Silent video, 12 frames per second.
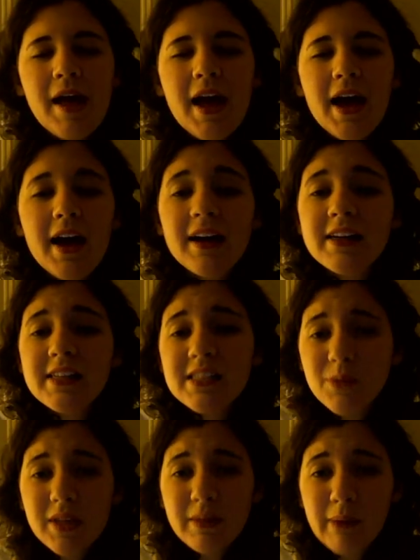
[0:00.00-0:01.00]
It
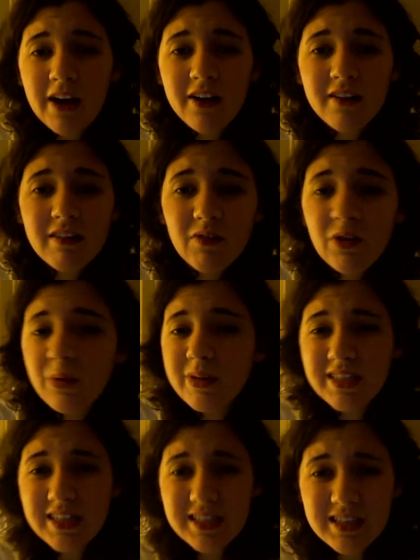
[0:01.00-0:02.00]
doesn't really matter if the viewer
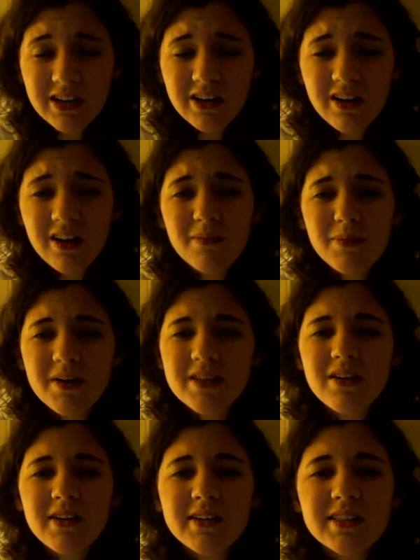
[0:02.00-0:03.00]
sees it or not, but as
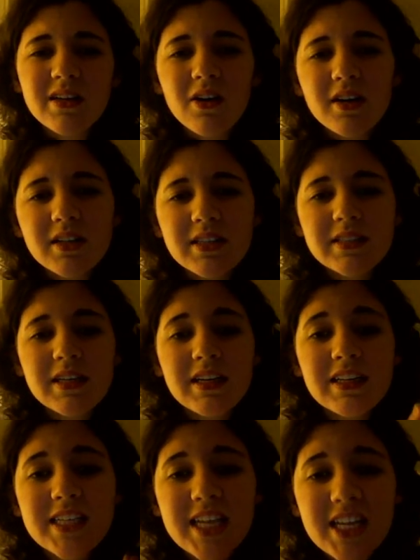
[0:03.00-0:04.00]
long as the artist has an
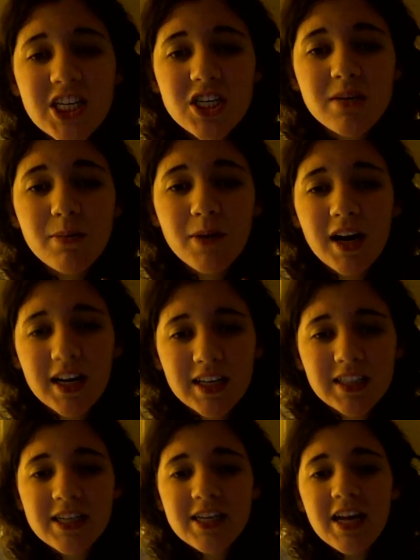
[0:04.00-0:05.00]
intention behind
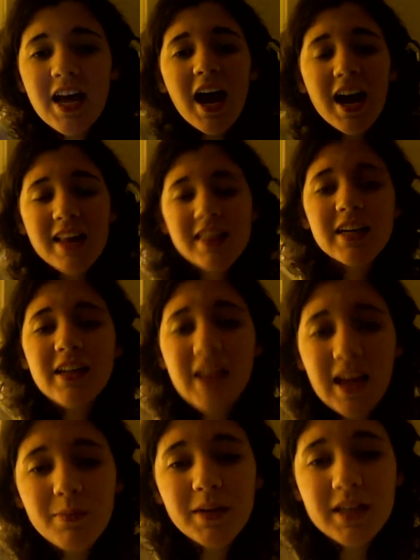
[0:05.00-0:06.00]
it, I think it
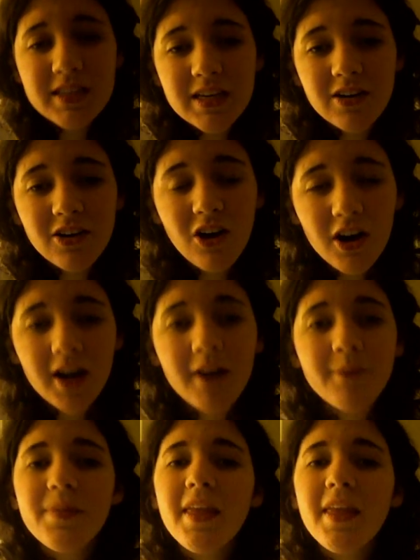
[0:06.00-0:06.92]
can be considered art.